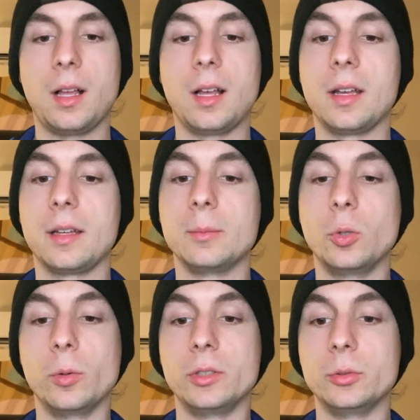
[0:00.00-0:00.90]
I'm
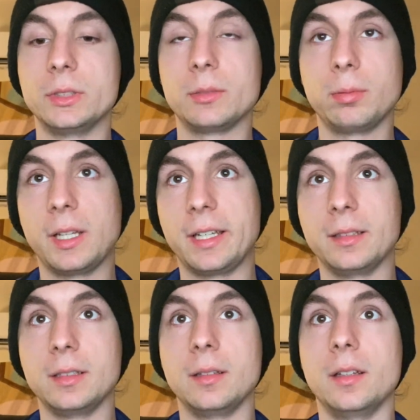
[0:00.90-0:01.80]
going to
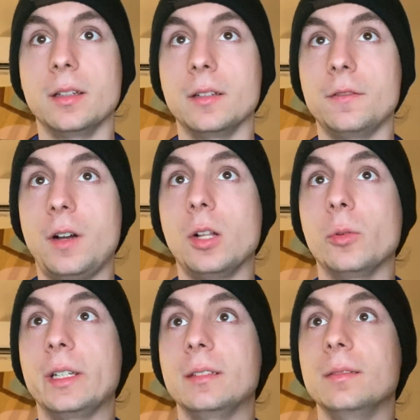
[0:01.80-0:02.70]
explain the
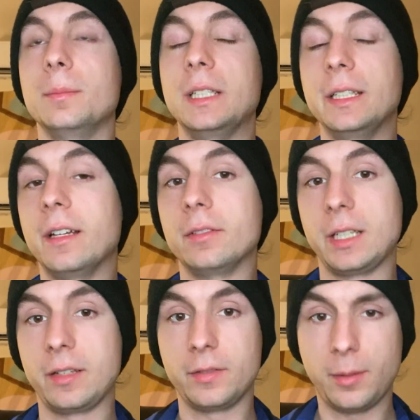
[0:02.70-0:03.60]
following PDF that
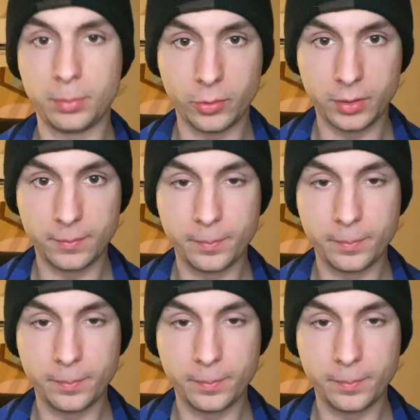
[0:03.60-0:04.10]
I've uploaded.